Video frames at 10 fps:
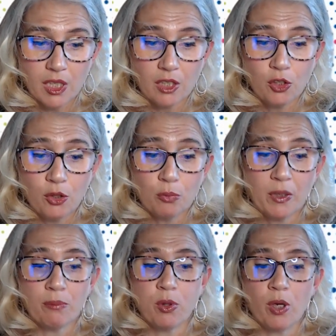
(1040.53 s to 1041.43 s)
You
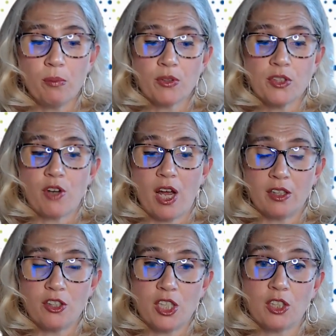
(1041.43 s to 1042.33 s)
employ both
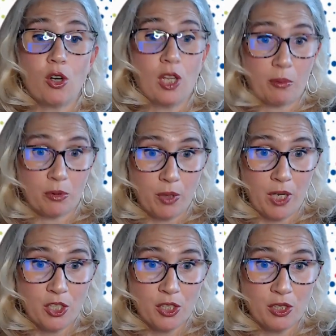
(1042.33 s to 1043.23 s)
strategy and
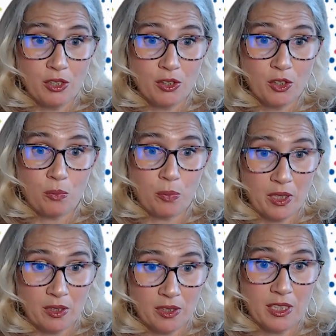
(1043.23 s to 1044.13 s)
collaboration to
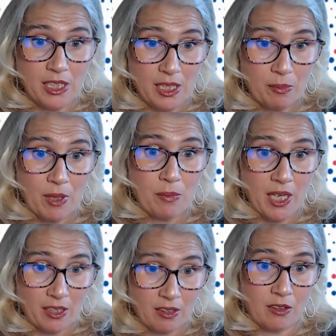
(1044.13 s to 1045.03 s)
build a team
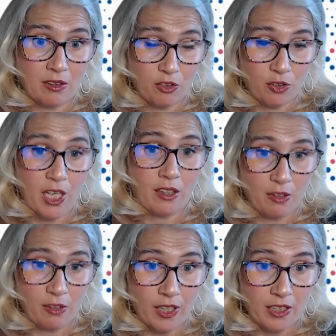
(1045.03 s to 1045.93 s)
and create
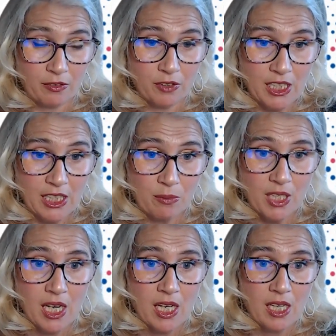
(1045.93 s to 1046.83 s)
effective teams.
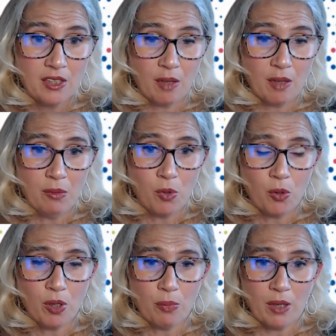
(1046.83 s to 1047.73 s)
Tell me
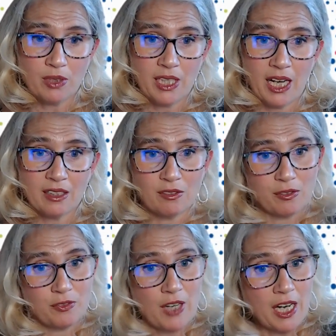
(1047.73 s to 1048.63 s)
more about that
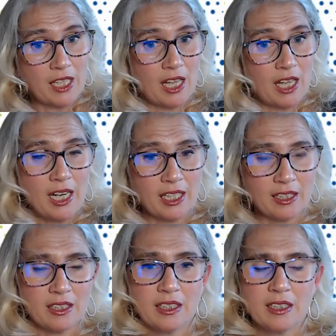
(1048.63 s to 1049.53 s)
fine
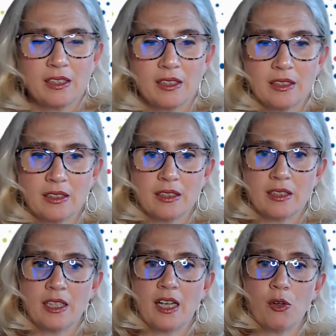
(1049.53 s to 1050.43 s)
line
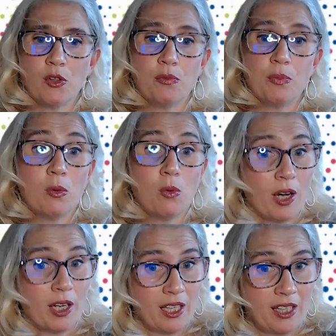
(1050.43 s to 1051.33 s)
and how you've been
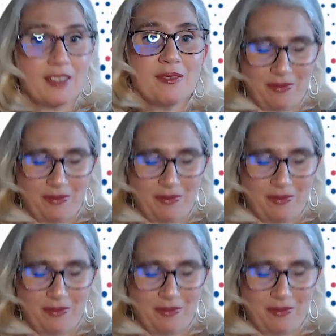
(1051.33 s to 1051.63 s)
walking it.